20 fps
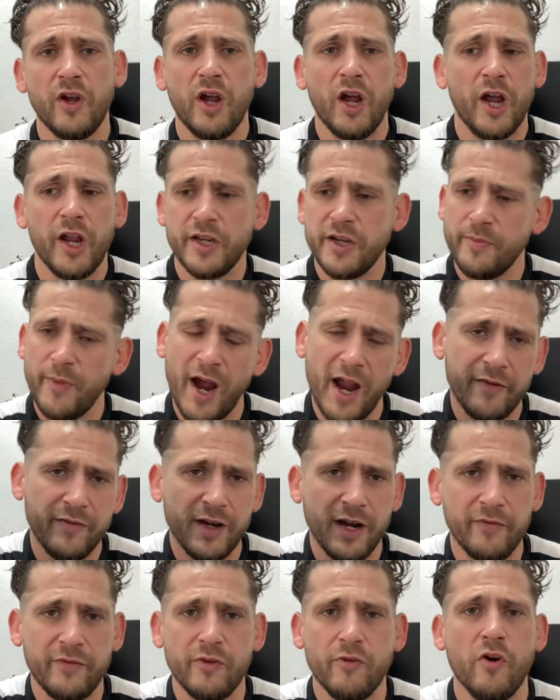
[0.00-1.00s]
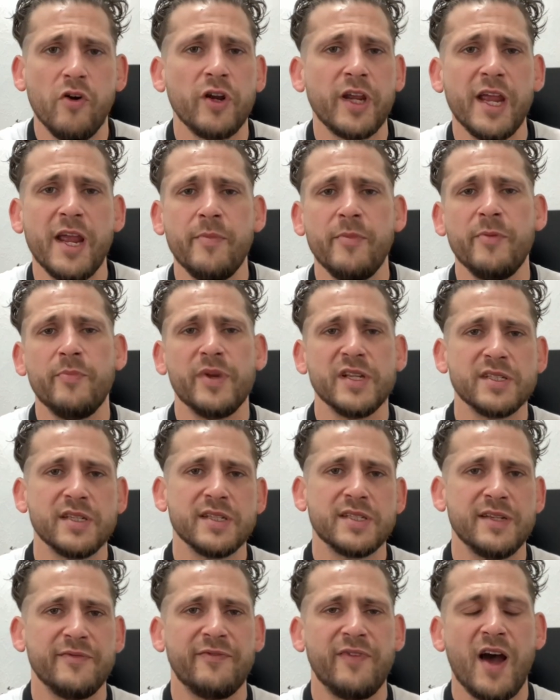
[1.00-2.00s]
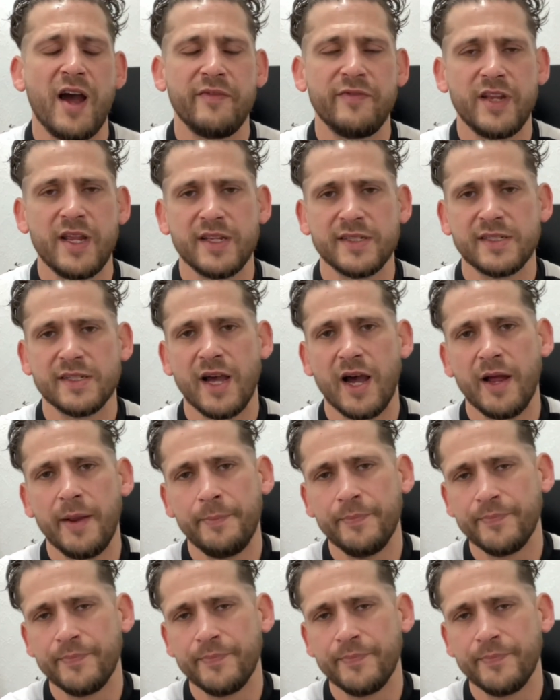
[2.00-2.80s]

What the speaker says: and you might even have your own gaming business in 5 years' time.